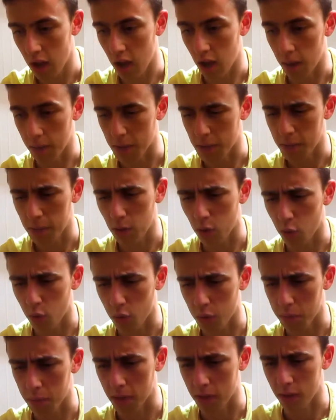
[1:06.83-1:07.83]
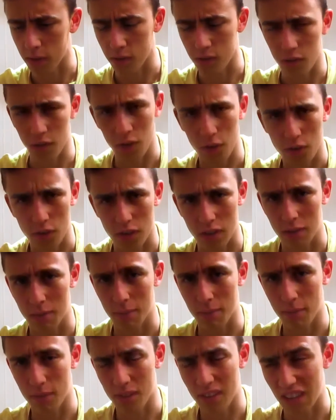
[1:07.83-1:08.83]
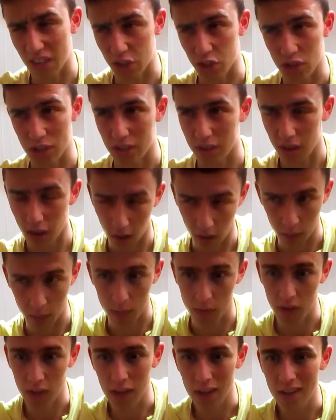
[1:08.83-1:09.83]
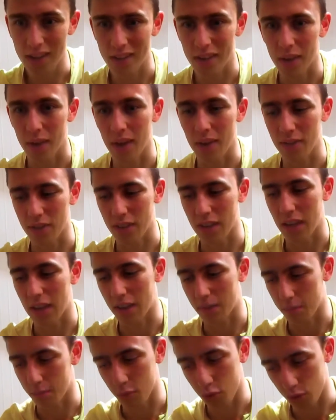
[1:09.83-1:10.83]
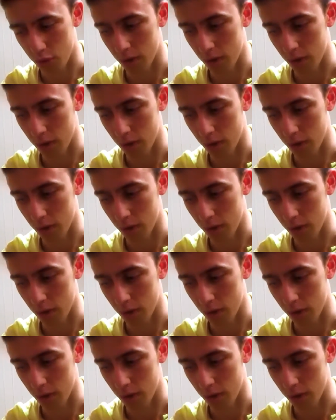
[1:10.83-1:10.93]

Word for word: Um, it's a bit awkward because the Nottingham station is closed, so you have to get a,